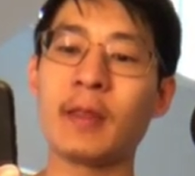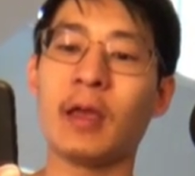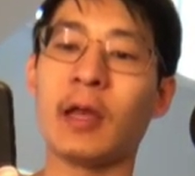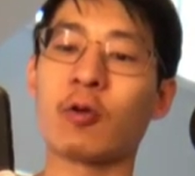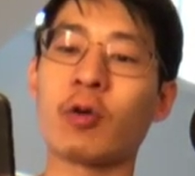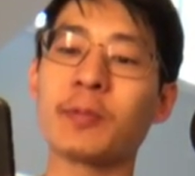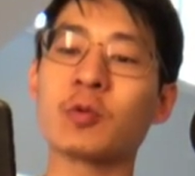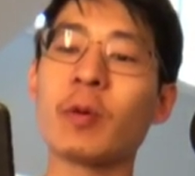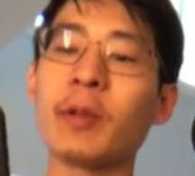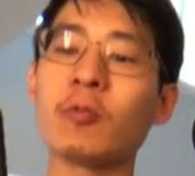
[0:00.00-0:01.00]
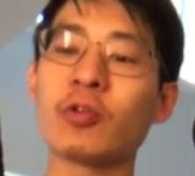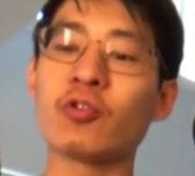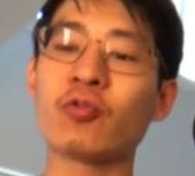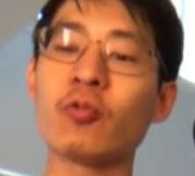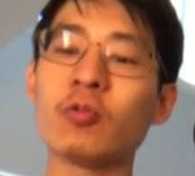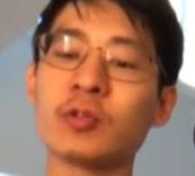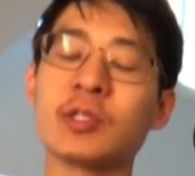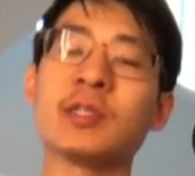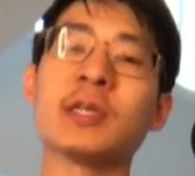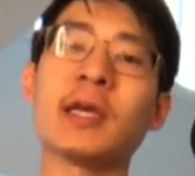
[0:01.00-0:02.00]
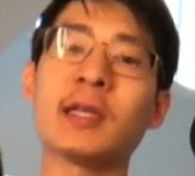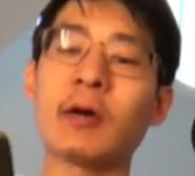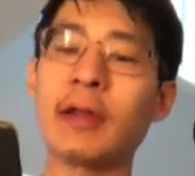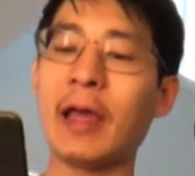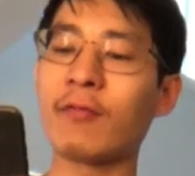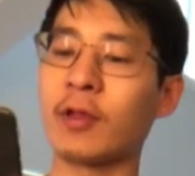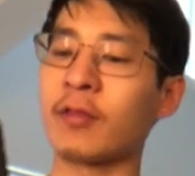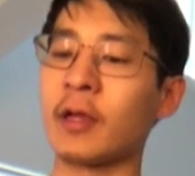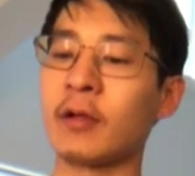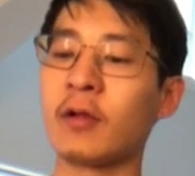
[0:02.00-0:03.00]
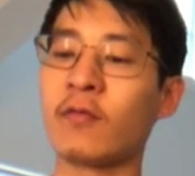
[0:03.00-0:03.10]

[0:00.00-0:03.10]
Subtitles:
and equips women with the tools to take down everything